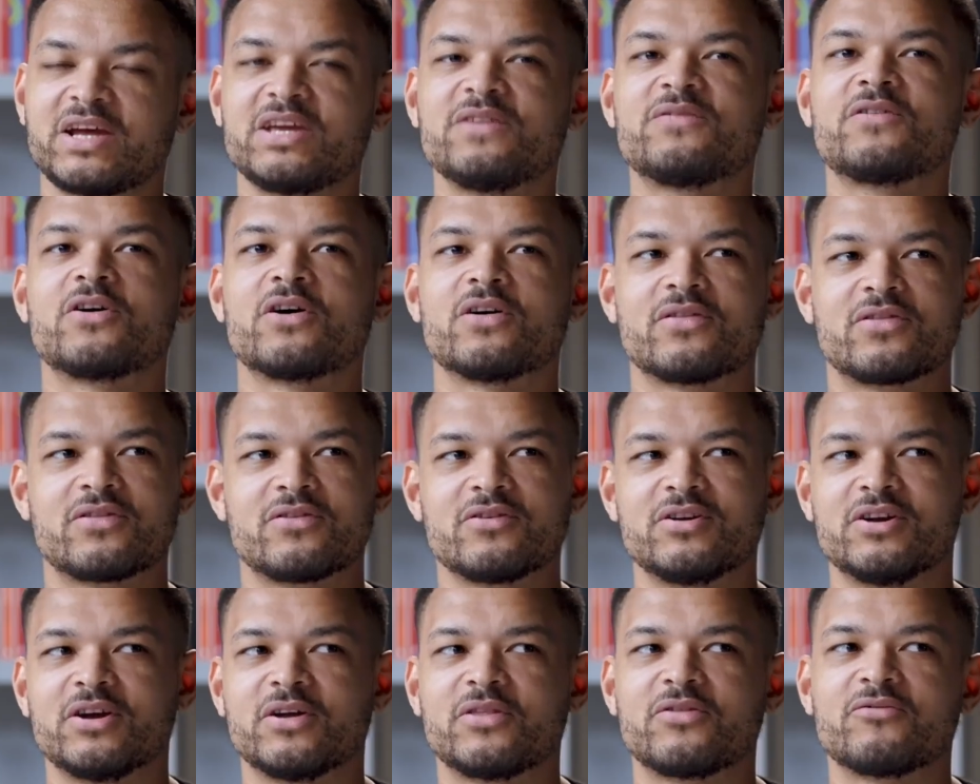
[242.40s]
now you've got
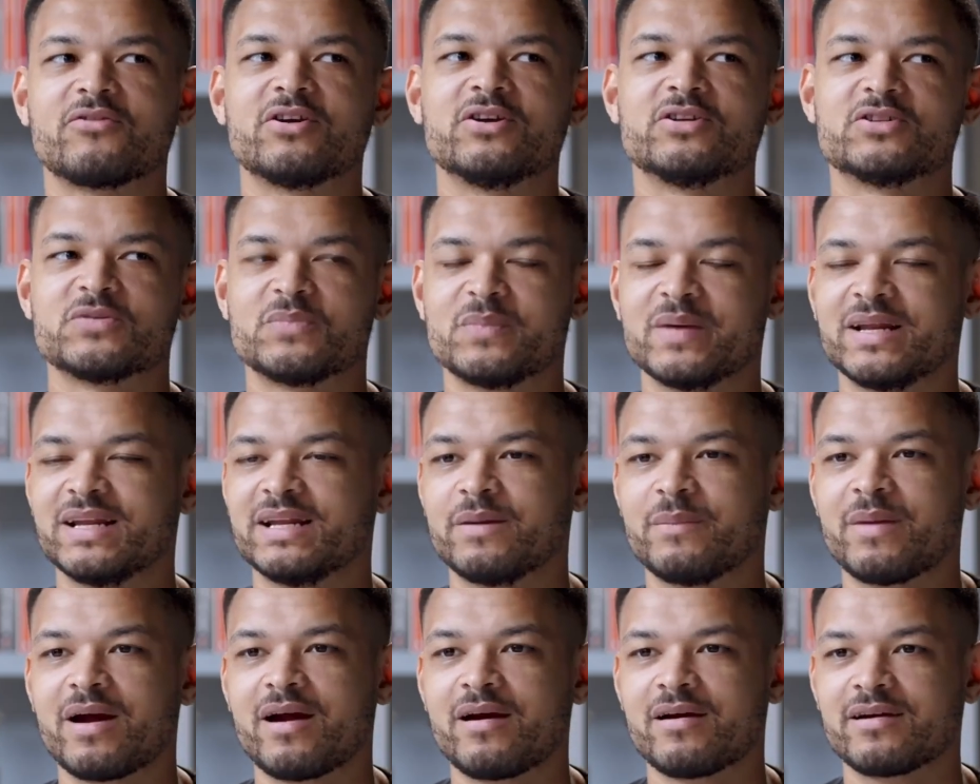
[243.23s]
300 million
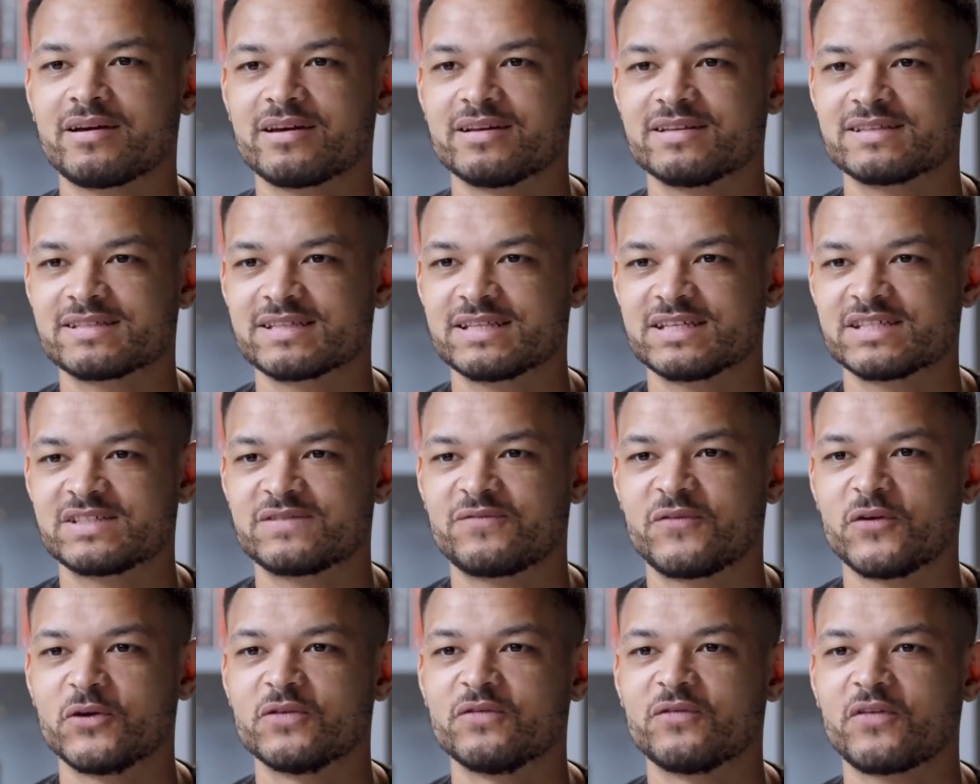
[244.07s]
Americans in this
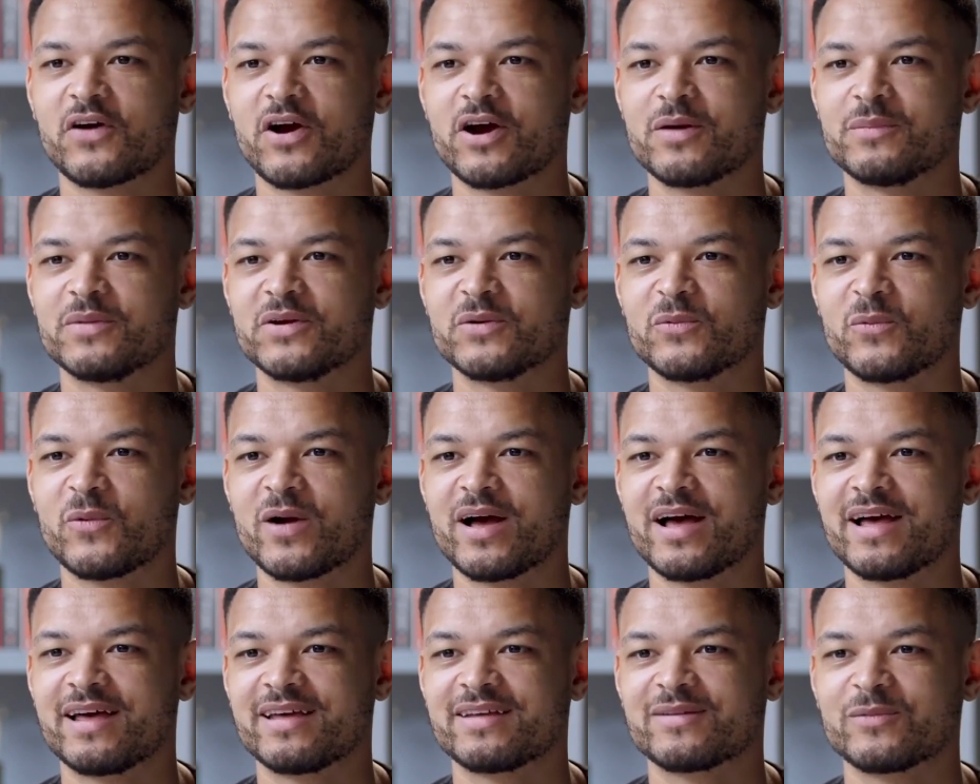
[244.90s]
food environment
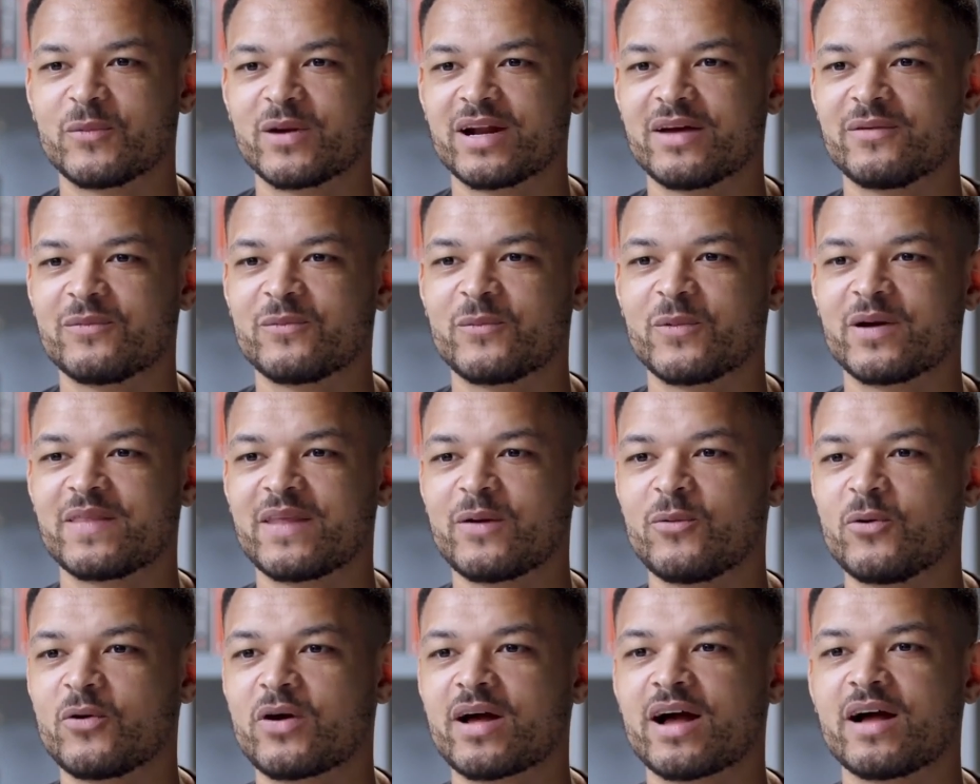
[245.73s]
where when they
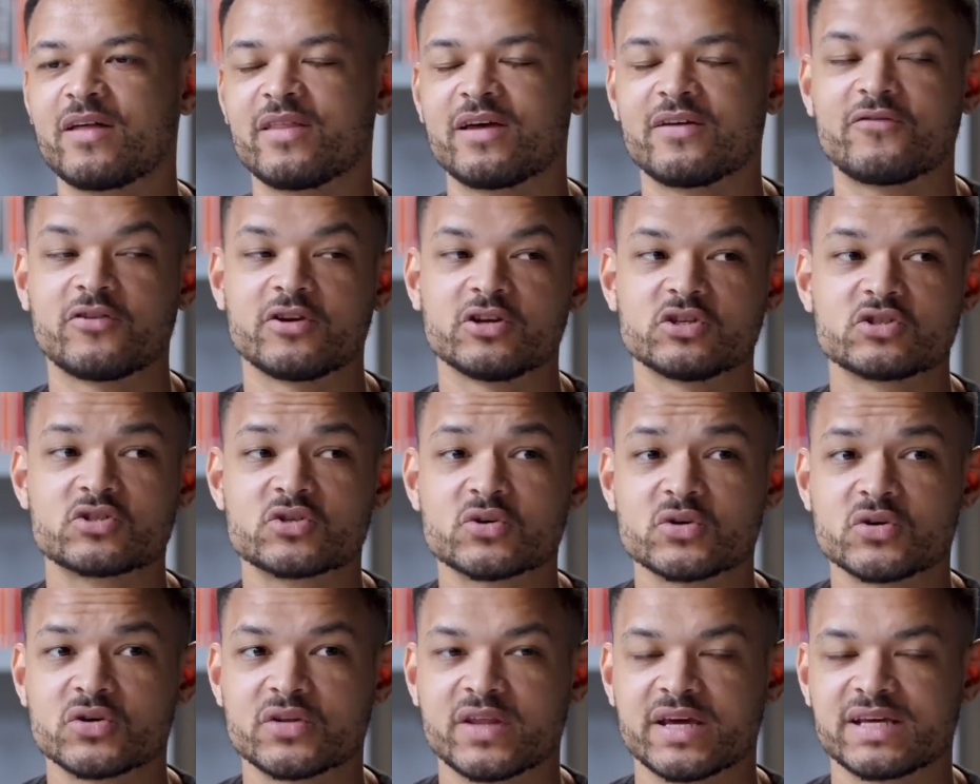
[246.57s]
walk out their front
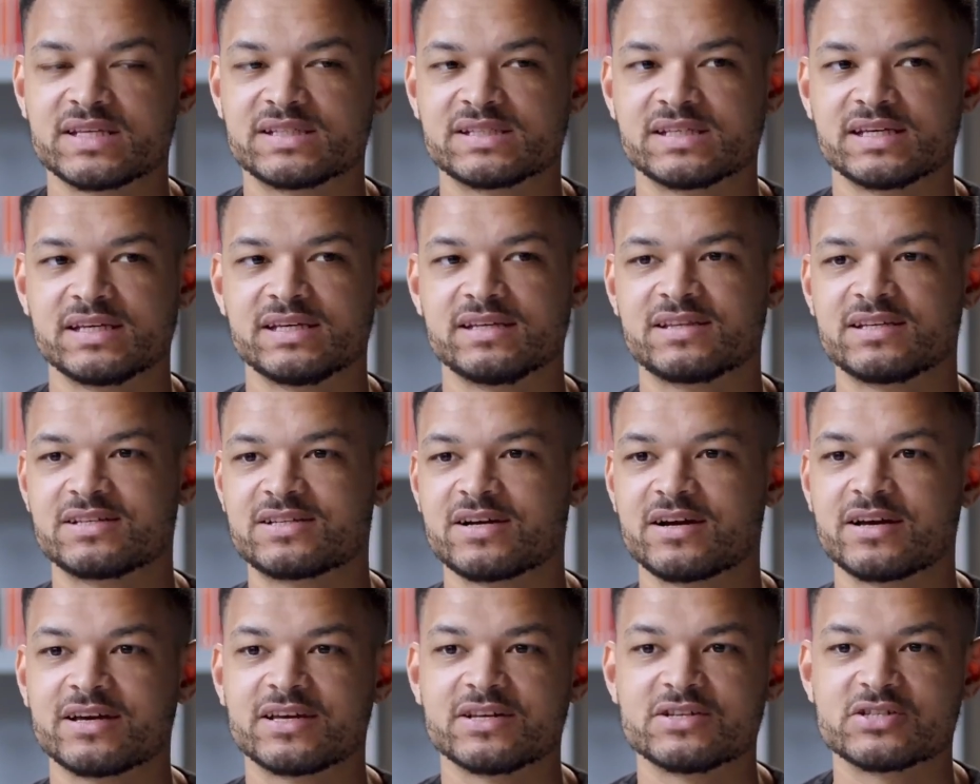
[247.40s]
door, they see the
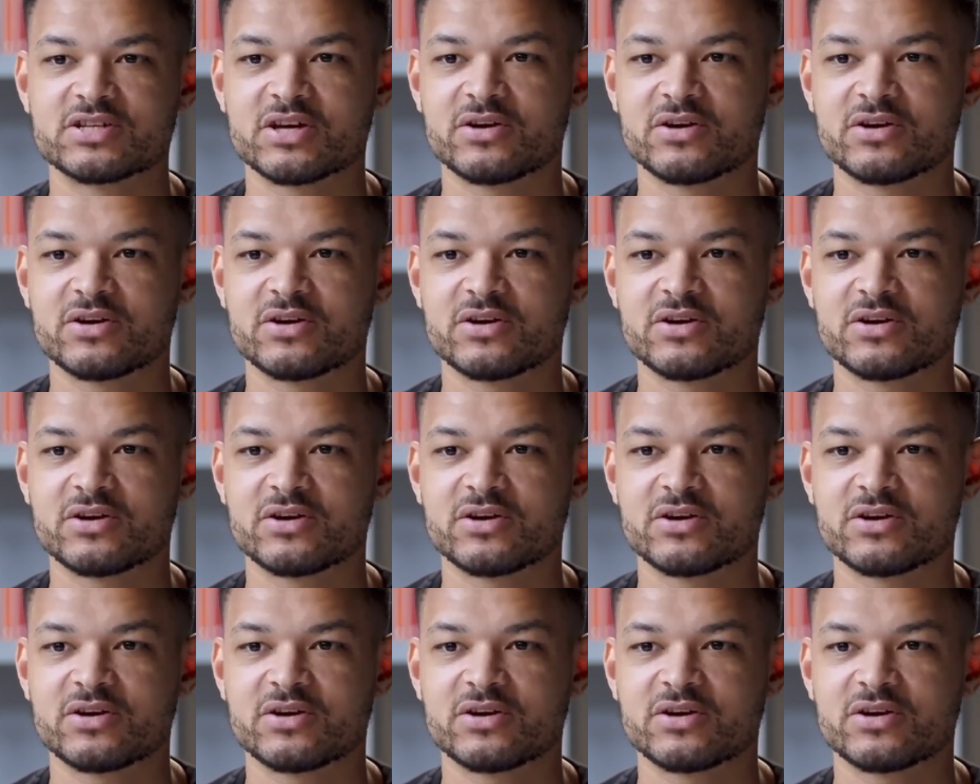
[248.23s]
Dunkin'